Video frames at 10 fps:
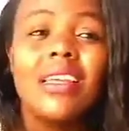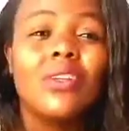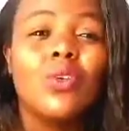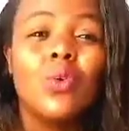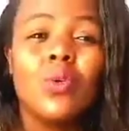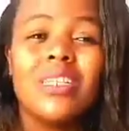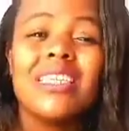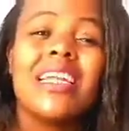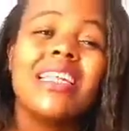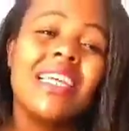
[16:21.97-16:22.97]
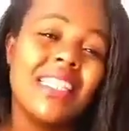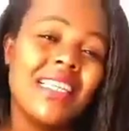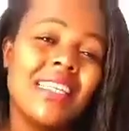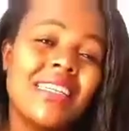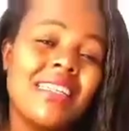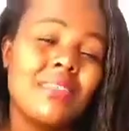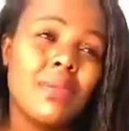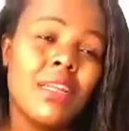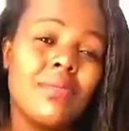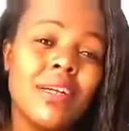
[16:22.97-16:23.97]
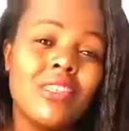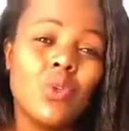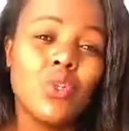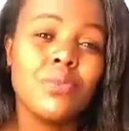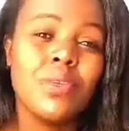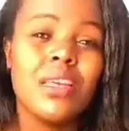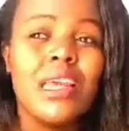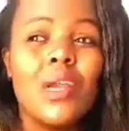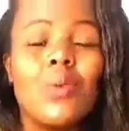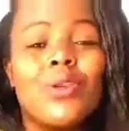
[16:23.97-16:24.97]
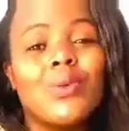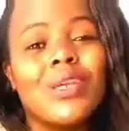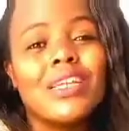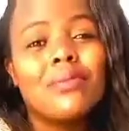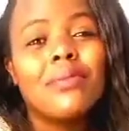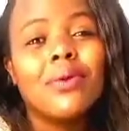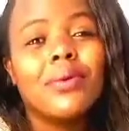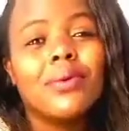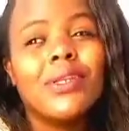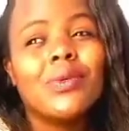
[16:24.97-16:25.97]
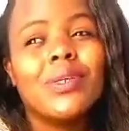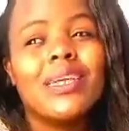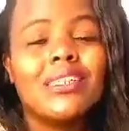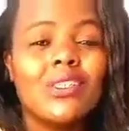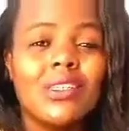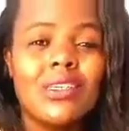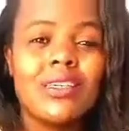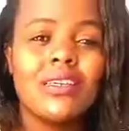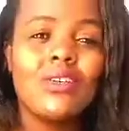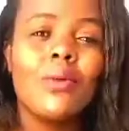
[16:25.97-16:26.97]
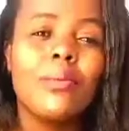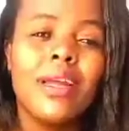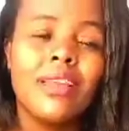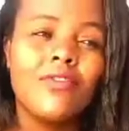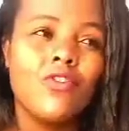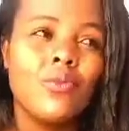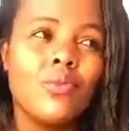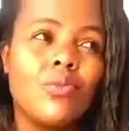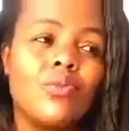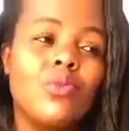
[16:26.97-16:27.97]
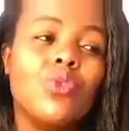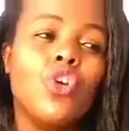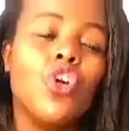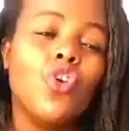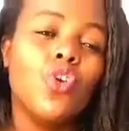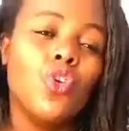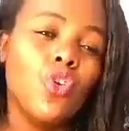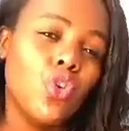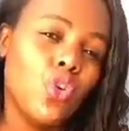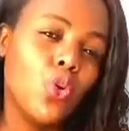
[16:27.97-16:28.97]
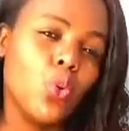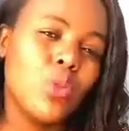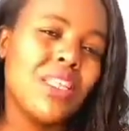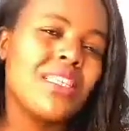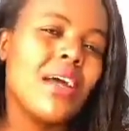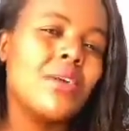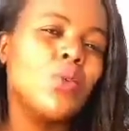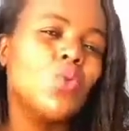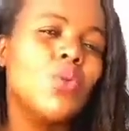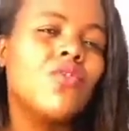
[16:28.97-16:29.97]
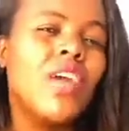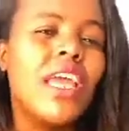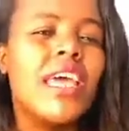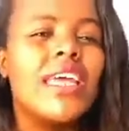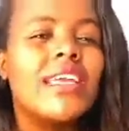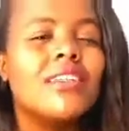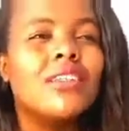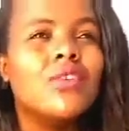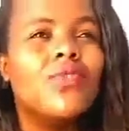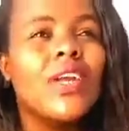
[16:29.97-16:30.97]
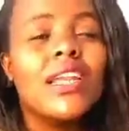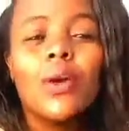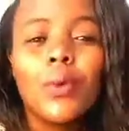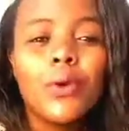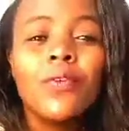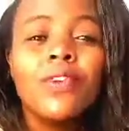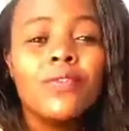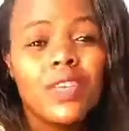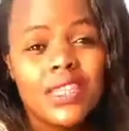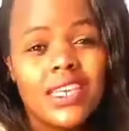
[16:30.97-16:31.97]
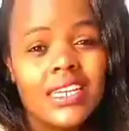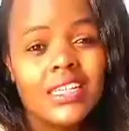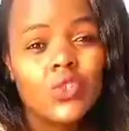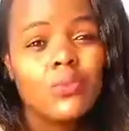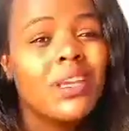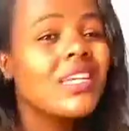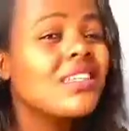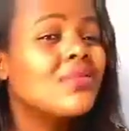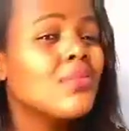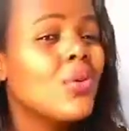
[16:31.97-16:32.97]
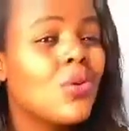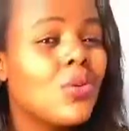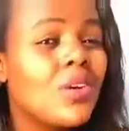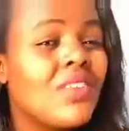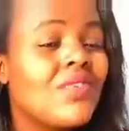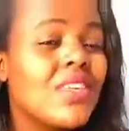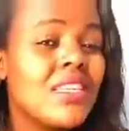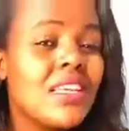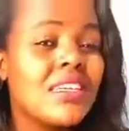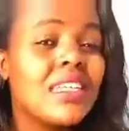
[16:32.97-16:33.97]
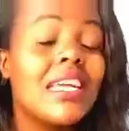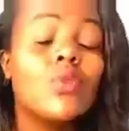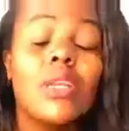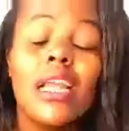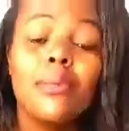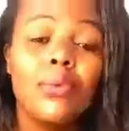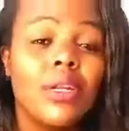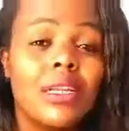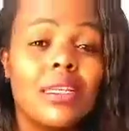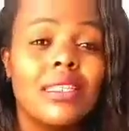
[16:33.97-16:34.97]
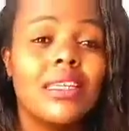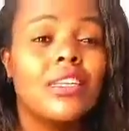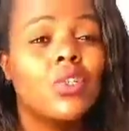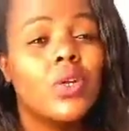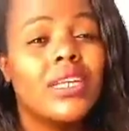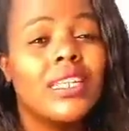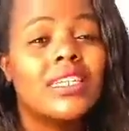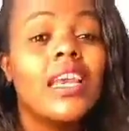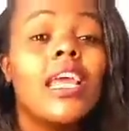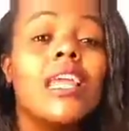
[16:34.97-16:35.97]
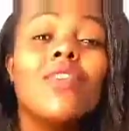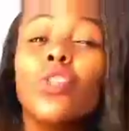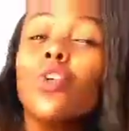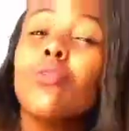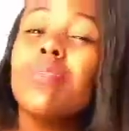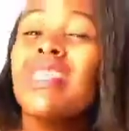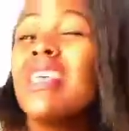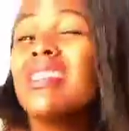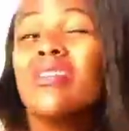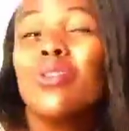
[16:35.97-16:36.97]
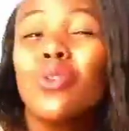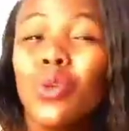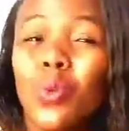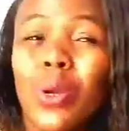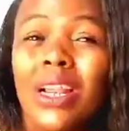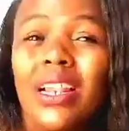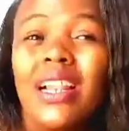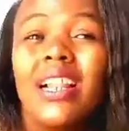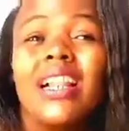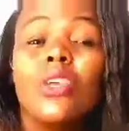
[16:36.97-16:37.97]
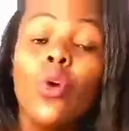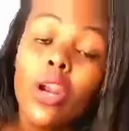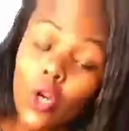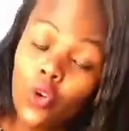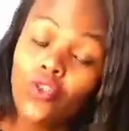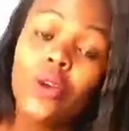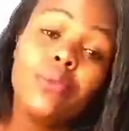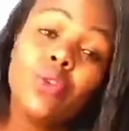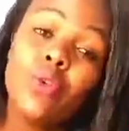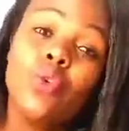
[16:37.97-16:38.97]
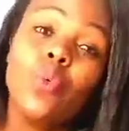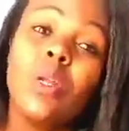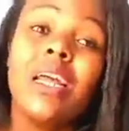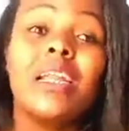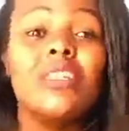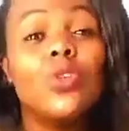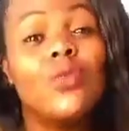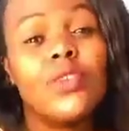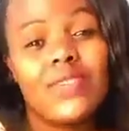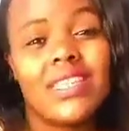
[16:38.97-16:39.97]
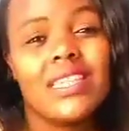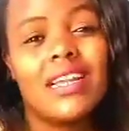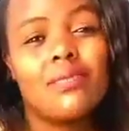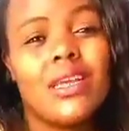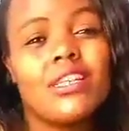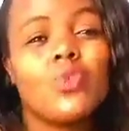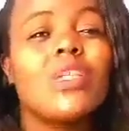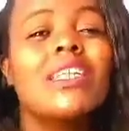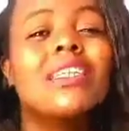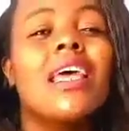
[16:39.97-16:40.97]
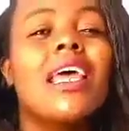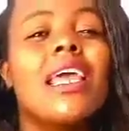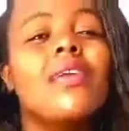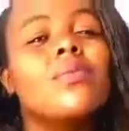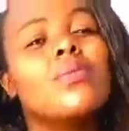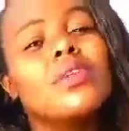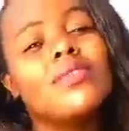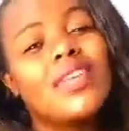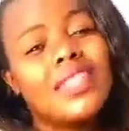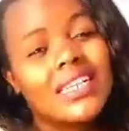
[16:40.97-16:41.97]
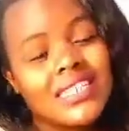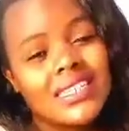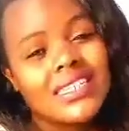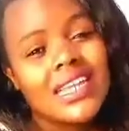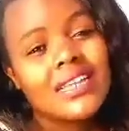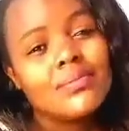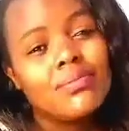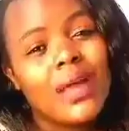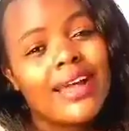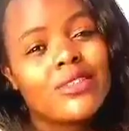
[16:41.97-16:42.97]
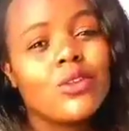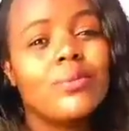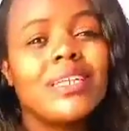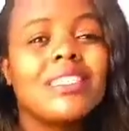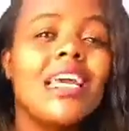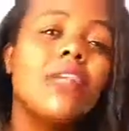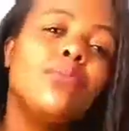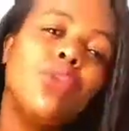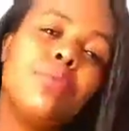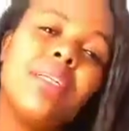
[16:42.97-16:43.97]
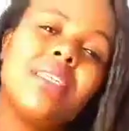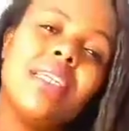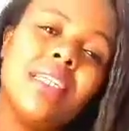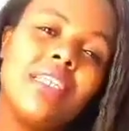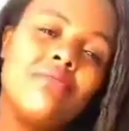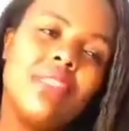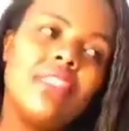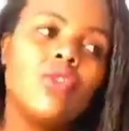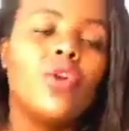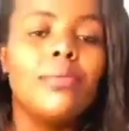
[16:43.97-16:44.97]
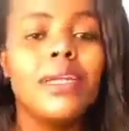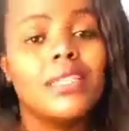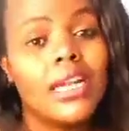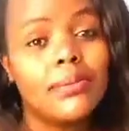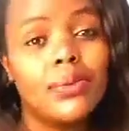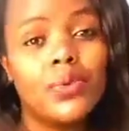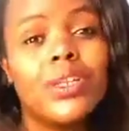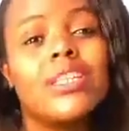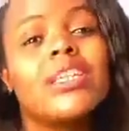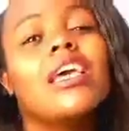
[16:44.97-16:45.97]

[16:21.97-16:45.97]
doing what. That's another thing that this pandemic has taught me. Remember when you get your money from your, you should find a way of investing it to make it more, investing it, and that will help you at least in ensuring that even though your business is not doing well, your law firm is not doing well, at least you have invested that money, so that even that side hustle might help you in maintaining this business, or might help you in